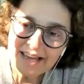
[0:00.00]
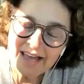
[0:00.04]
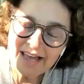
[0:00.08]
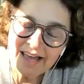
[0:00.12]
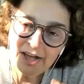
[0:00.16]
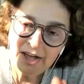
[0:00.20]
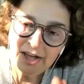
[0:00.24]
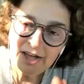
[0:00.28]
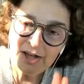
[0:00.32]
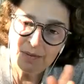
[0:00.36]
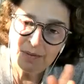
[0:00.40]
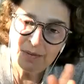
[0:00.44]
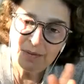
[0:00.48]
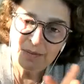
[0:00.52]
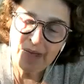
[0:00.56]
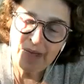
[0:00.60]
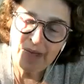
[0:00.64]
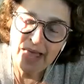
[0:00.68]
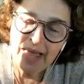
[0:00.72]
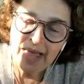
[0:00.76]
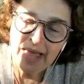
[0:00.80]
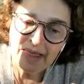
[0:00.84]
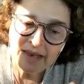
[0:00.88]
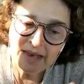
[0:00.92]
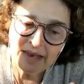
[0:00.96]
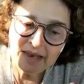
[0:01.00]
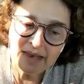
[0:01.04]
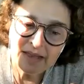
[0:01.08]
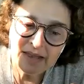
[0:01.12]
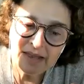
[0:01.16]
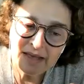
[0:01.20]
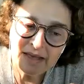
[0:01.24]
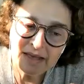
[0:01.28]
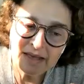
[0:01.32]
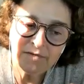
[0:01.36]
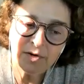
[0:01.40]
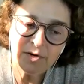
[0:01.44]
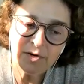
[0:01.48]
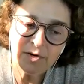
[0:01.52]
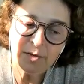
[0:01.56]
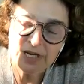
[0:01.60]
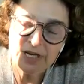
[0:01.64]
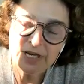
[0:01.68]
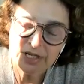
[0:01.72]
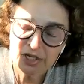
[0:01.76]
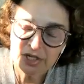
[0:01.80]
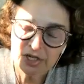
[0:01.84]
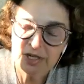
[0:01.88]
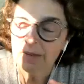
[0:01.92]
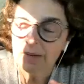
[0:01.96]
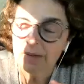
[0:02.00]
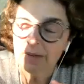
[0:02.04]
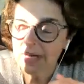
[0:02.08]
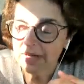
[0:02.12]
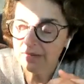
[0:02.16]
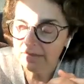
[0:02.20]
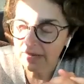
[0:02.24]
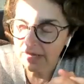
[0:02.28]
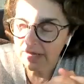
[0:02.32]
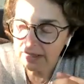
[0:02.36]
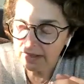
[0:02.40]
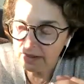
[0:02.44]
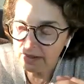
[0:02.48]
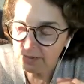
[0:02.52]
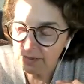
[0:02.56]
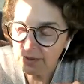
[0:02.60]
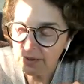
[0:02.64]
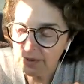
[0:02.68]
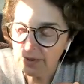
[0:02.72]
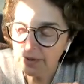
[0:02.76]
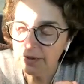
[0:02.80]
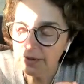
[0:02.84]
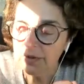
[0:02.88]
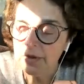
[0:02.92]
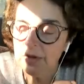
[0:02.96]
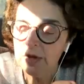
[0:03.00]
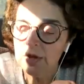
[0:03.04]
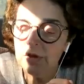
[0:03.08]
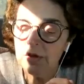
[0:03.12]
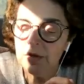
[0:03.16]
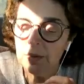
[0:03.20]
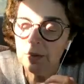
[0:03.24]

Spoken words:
and the information can be available